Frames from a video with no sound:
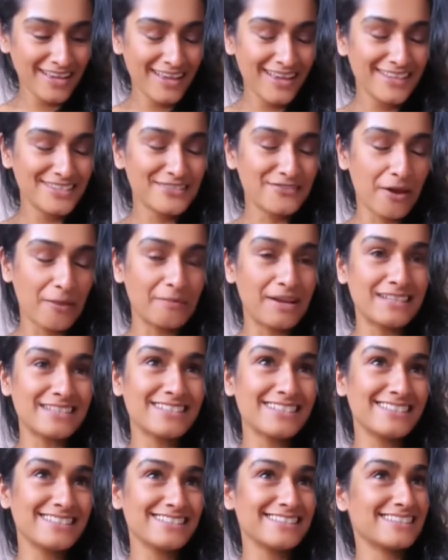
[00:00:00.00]
Divine
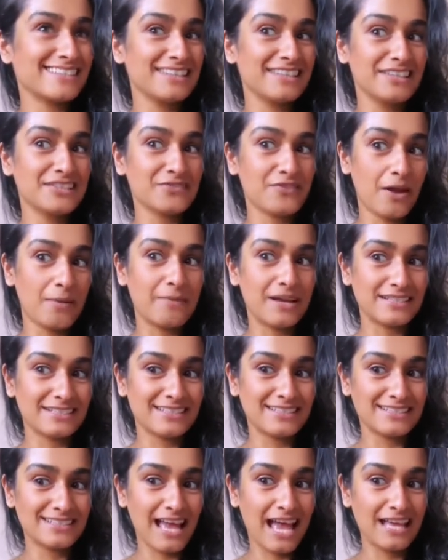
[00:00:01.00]
Masculine is in the Divine
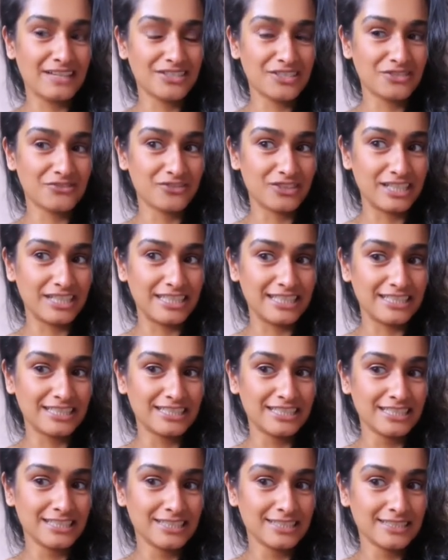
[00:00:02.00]
Masculine's hand to really
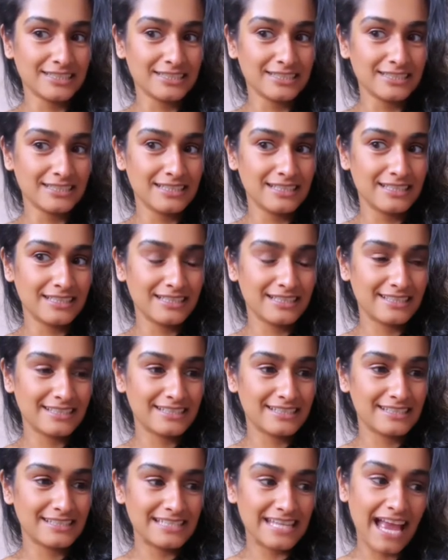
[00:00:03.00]

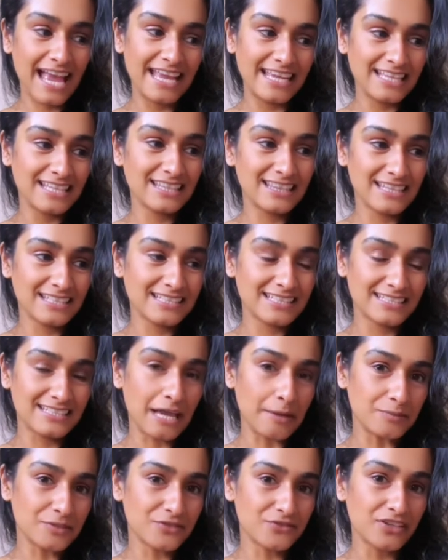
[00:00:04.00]
take the
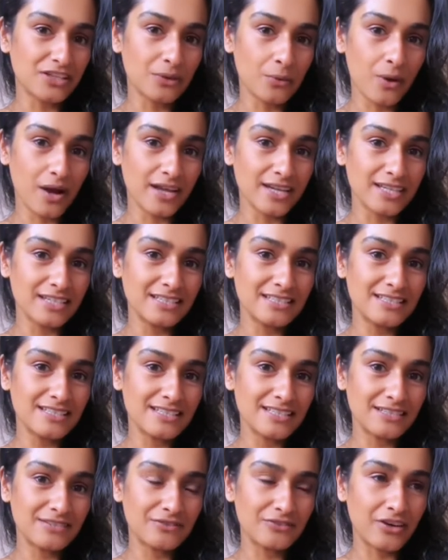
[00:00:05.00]
steps required,
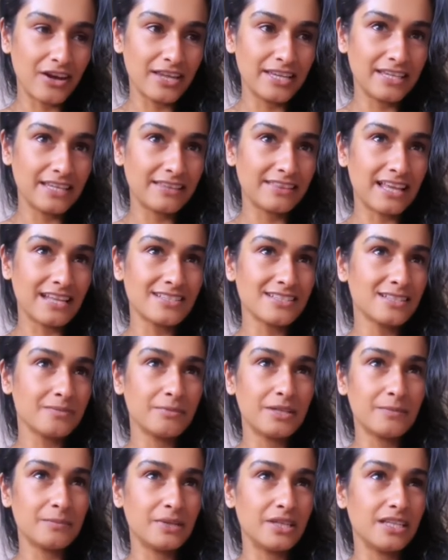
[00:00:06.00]
right? And that doesn't
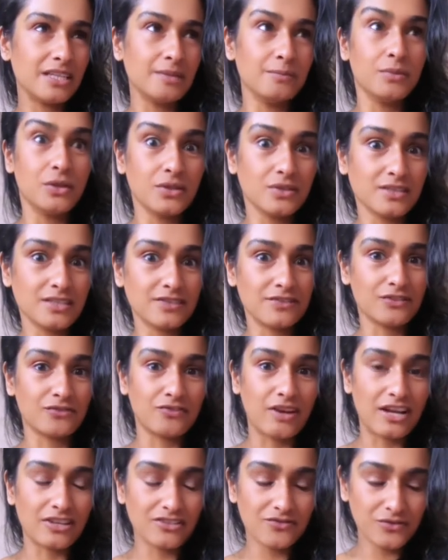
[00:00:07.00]
mean be impulsive and
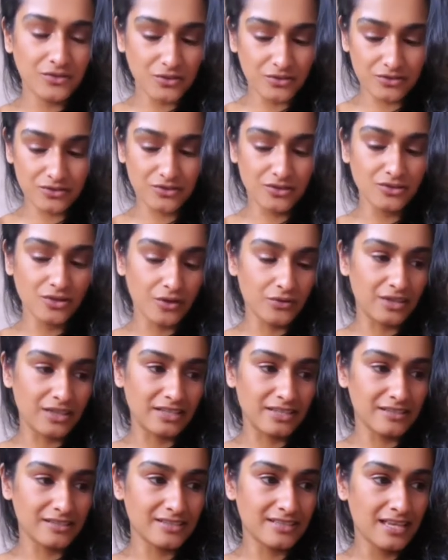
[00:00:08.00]
rash. Of course, you know
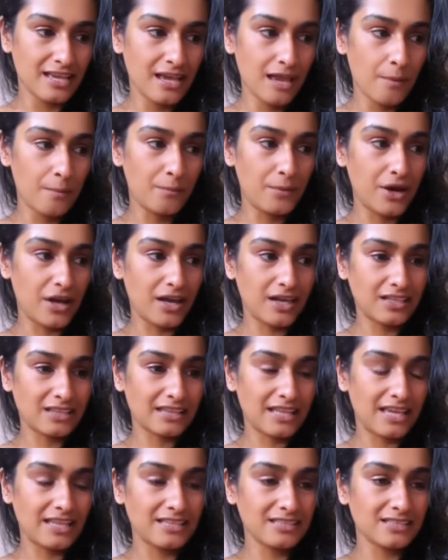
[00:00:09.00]
this, but
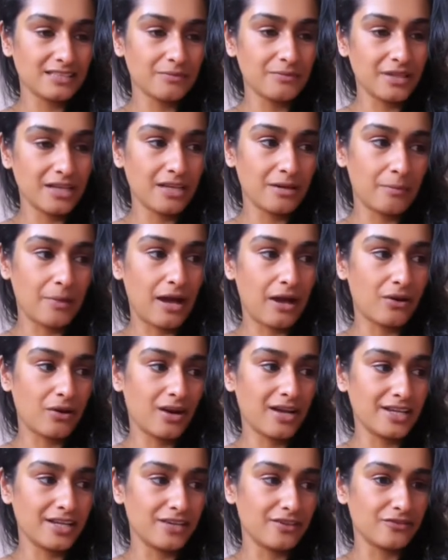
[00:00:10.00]
there is something about
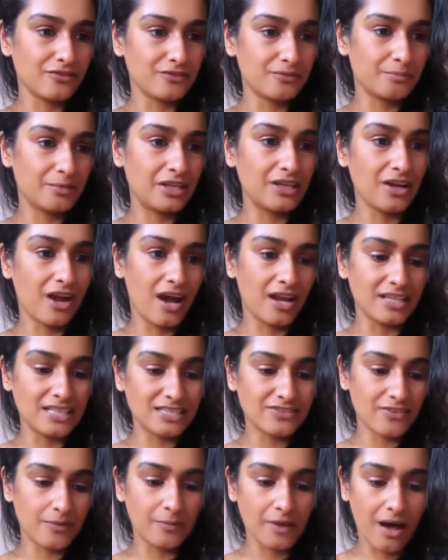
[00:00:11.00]
kind of being honest
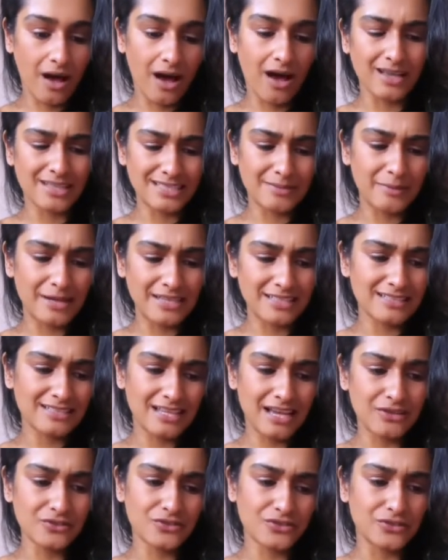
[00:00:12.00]
from the heart space
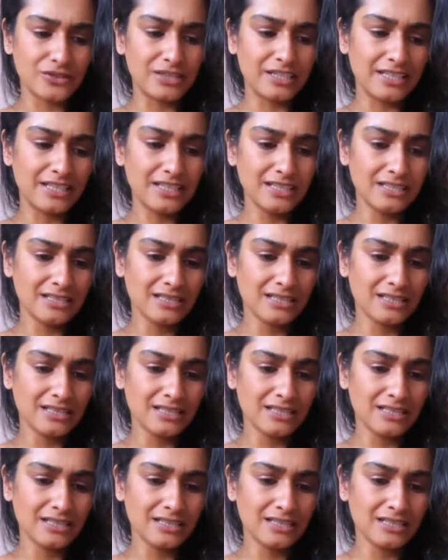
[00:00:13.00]
now, truly.